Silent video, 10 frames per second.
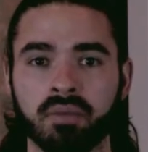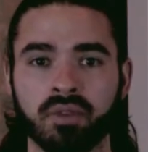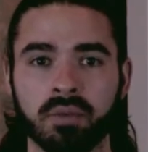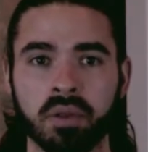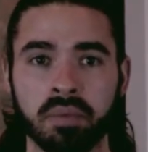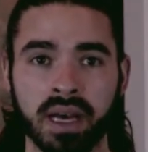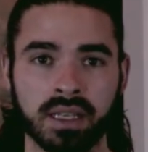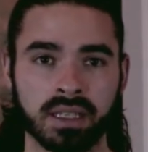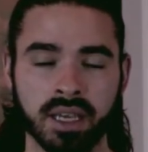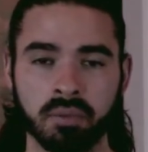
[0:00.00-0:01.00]
From the
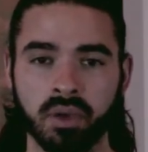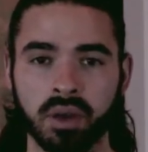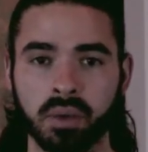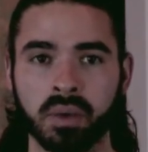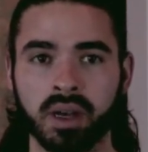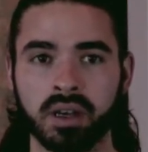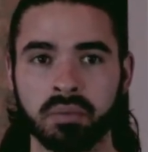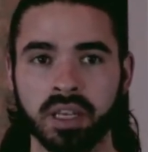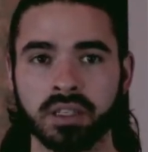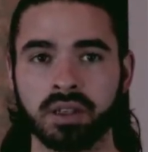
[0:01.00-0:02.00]
body standpoint, we wanted to
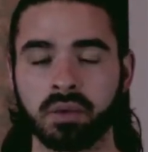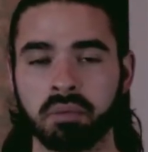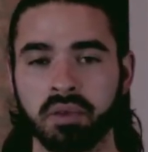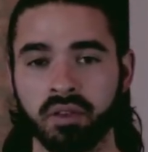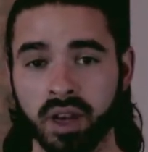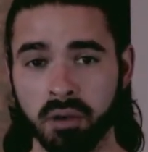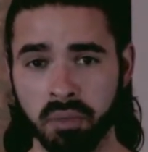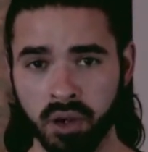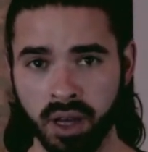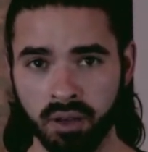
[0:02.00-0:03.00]
make sure that we prevented
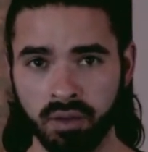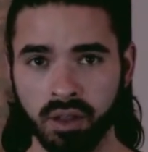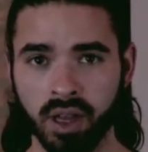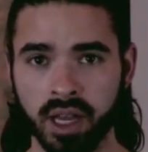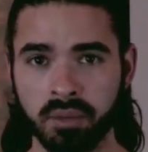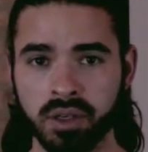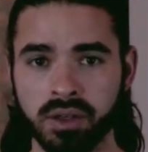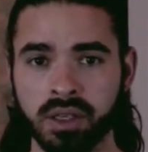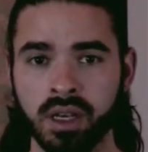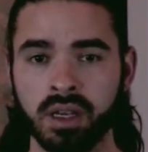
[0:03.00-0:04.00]
burnout for the gamers.